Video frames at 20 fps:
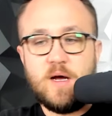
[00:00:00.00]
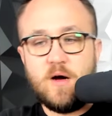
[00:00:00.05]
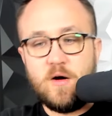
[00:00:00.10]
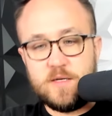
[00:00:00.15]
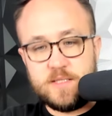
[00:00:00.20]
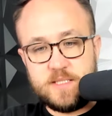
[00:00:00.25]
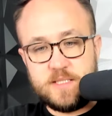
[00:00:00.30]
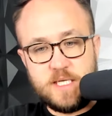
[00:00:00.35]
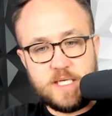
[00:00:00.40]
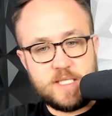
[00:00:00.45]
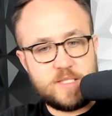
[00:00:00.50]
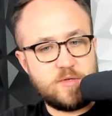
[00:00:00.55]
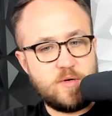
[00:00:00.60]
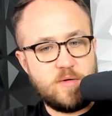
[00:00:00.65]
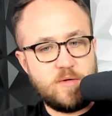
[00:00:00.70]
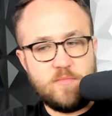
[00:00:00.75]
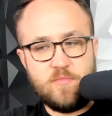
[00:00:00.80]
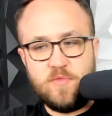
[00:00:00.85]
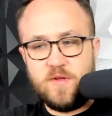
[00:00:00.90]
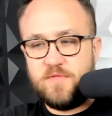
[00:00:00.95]
On
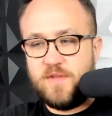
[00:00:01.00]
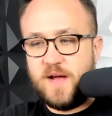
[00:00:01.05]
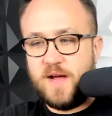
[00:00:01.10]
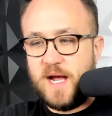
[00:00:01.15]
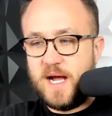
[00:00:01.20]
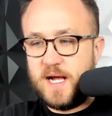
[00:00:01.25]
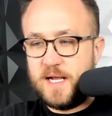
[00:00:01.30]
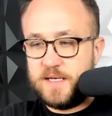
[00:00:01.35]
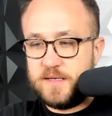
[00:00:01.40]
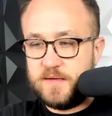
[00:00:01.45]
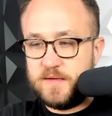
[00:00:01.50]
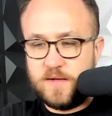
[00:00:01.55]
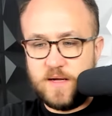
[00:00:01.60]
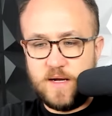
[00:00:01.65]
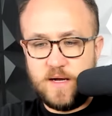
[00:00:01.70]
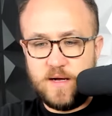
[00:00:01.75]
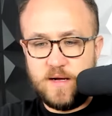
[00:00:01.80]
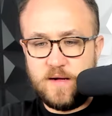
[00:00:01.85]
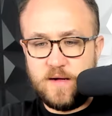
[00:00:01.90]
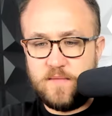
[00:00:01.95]
Sandstorm, we've had
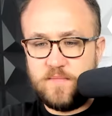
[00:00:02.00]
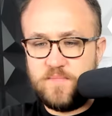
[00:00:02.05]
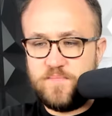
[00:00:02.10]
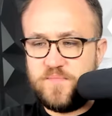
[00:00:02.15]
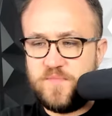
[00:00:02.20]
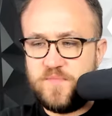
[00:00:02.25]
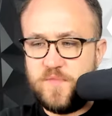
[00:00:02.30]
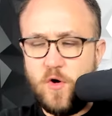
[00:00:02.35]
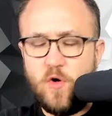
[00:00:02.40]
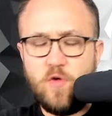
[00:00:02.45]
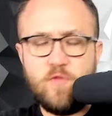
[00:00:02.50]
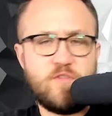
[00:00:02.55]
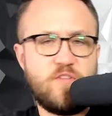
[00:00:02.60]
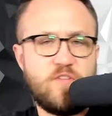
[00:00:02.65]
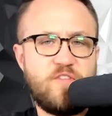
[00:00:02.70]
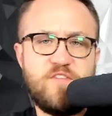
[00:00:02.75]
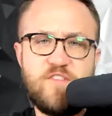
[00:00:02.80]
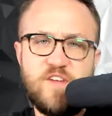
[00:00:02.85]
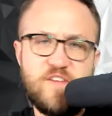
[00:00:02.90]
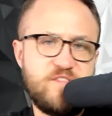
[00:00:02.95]
over
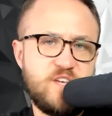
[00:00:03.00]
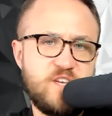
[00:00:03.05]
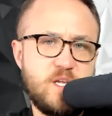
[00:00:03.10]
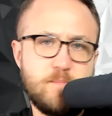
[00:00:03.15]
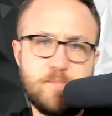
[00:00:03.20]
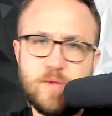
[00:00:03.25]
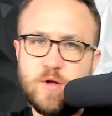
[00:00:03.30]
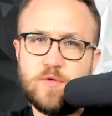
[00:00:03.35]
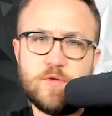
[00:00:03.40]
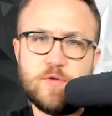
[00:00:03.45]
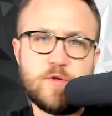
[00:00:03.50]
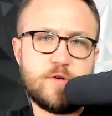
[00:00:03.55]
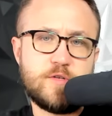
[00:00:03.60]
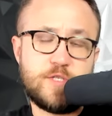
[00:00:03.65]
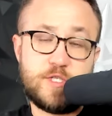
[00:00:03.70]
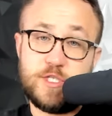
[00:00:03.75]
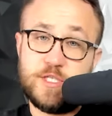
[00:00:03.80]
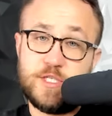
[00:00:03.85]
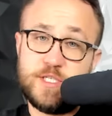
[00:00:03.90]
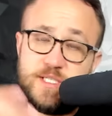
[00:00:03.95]
50
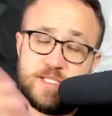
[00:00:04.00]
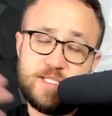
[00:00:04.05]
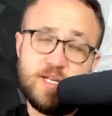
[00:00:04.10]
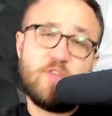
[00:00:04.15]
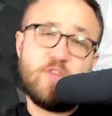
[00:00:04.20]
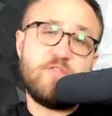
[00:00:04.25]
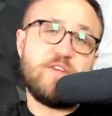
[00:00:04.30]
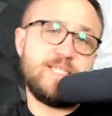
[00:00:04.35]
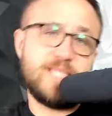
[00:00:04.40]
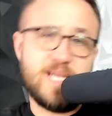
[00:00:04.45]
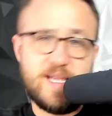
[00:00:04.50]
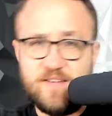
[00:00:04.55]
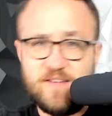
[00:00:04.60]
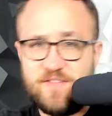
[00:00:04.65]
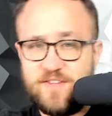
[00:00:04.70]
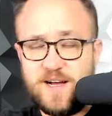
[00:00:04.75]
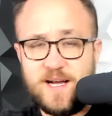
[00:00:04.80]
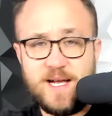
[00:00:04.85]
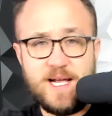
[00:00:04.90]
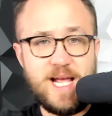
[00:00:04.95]
builders just
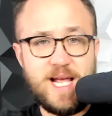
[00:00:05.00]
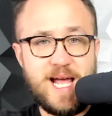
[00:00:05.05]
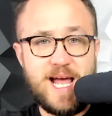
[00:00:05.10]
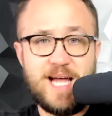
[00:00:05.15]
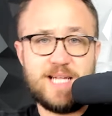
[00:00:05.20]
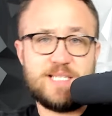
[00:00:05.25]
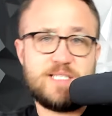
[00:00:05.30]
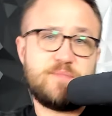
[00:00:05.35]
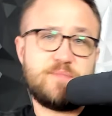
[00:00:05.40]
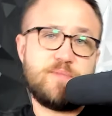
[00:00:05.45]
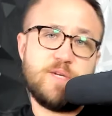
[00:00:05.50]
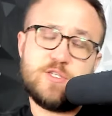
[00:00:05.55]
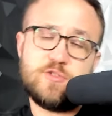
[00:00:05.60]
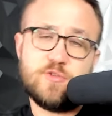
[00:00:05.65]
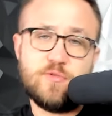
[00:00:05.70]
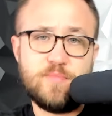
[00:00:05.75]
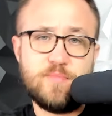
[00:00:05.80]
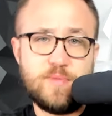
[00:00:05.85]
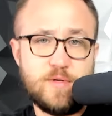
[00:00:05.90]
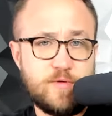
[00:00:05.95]
self-identify as
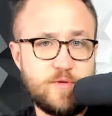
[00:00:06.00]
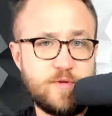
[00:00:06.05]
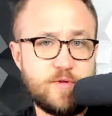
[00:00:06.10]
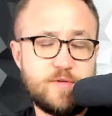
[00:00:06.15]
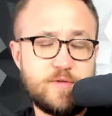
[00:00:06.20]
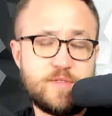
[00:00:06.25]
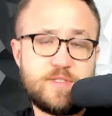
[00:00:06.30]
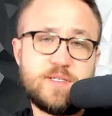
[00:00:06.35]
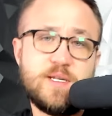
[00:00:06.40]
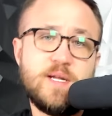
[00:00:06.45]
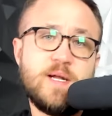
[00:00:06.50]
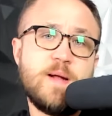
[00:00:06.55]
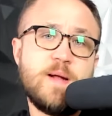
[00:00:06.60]
spatial builders.